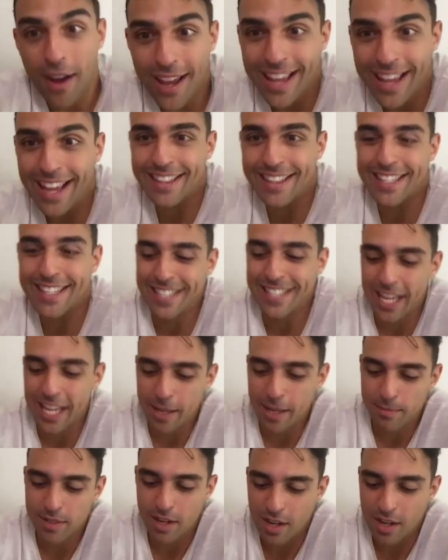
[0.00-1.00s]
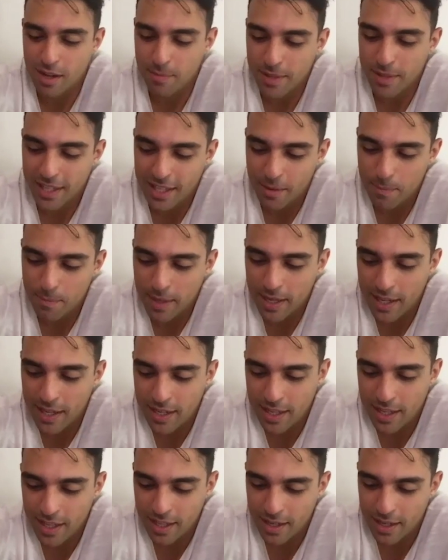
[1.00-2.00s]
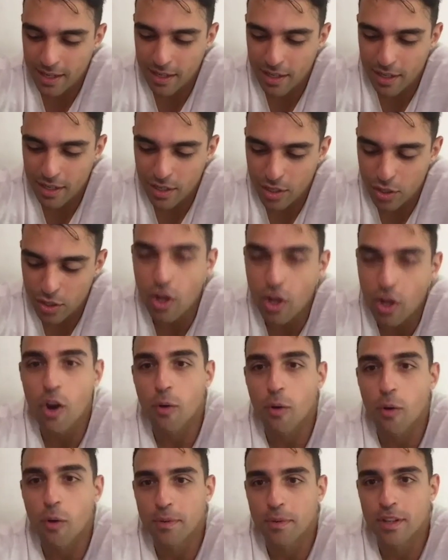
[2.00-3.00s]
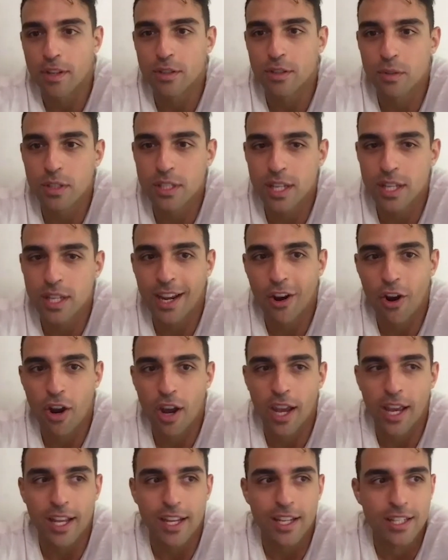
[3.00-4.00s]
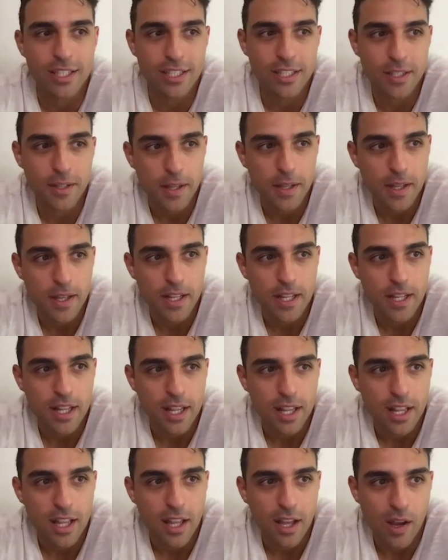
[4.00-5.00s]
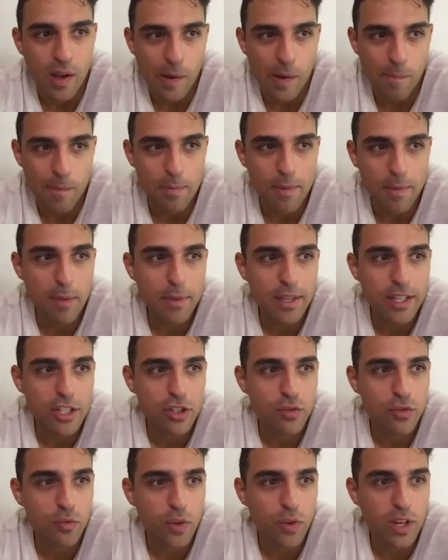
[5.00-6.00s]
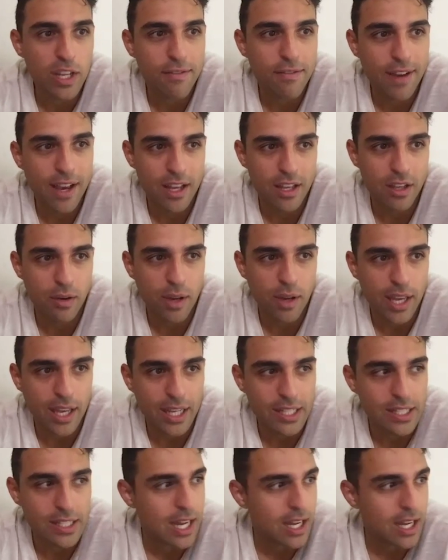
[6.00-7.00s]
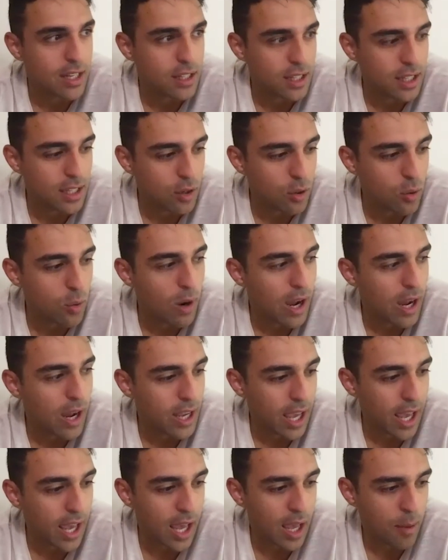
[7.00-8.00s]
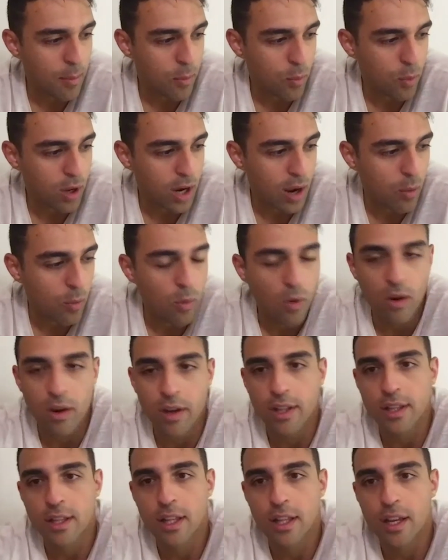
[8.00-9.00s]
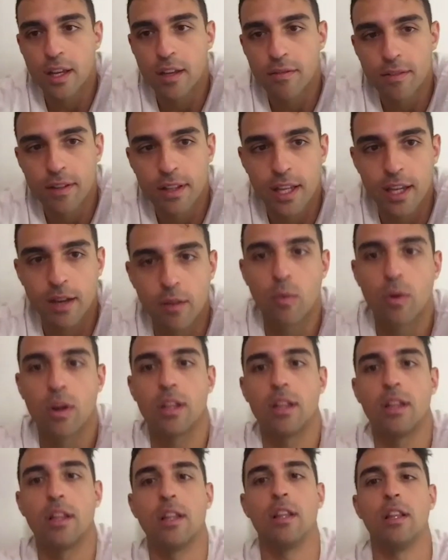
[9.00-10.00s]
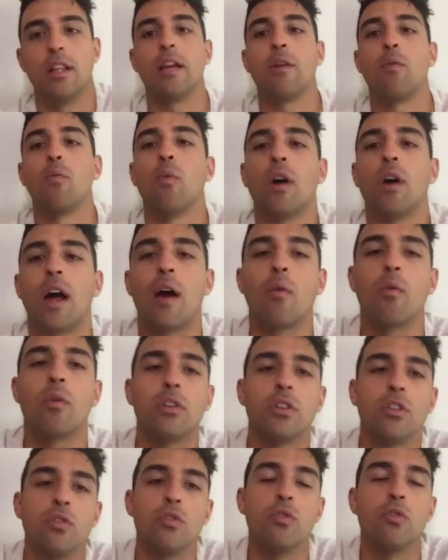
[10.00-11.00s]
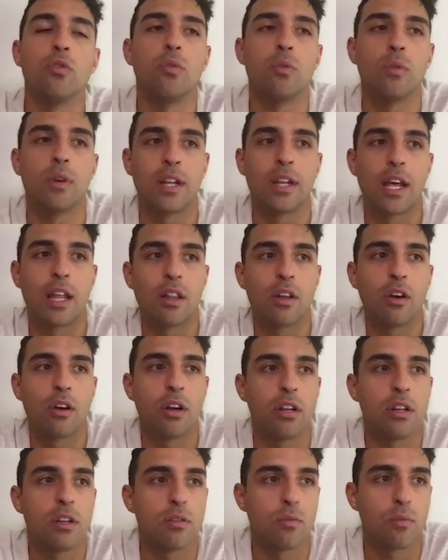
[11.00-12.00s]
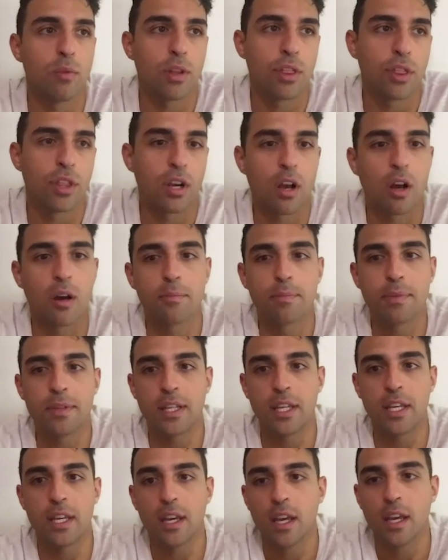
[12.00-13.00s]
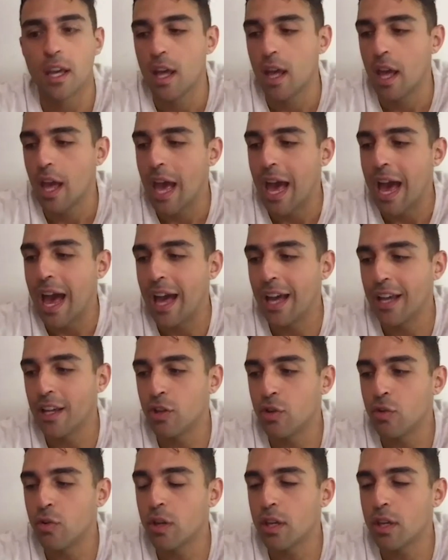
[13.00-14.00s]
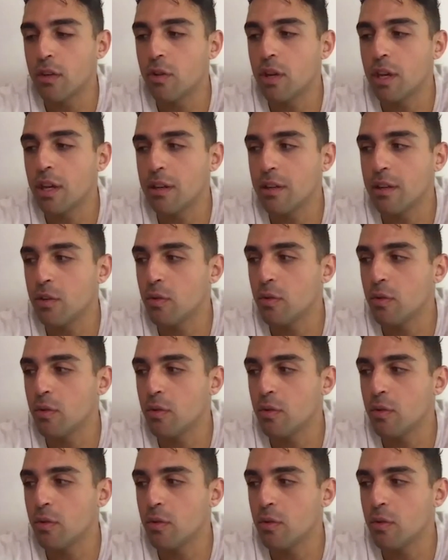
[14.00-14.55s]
at the same time, like, it made it dope because it was like, all right, because. It made me just reevaluate exactly who I am, what I want in life, and what I want to do. And I learned with the company, it's